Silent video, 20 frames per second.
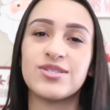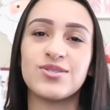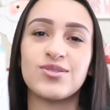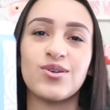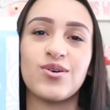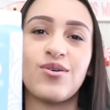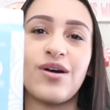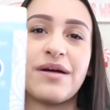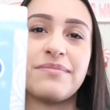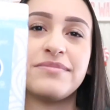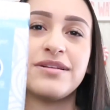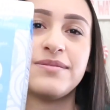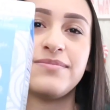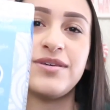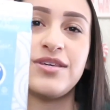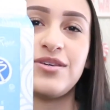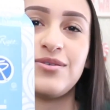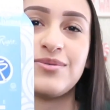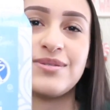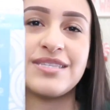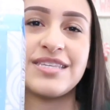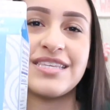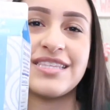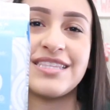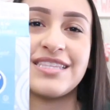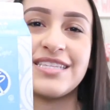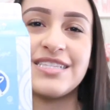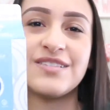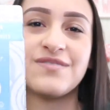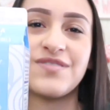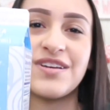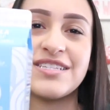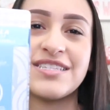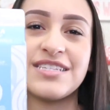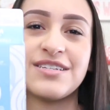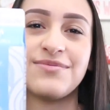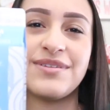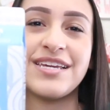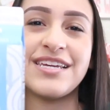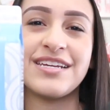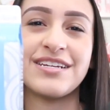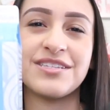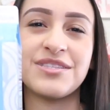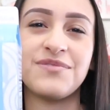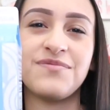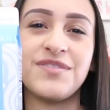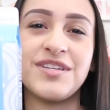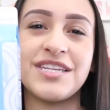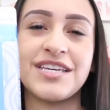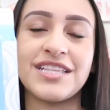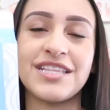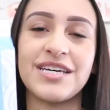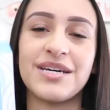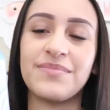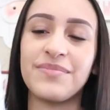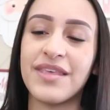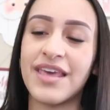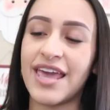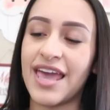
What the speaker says: So I'm going to be using this frosting right here, the vanilla.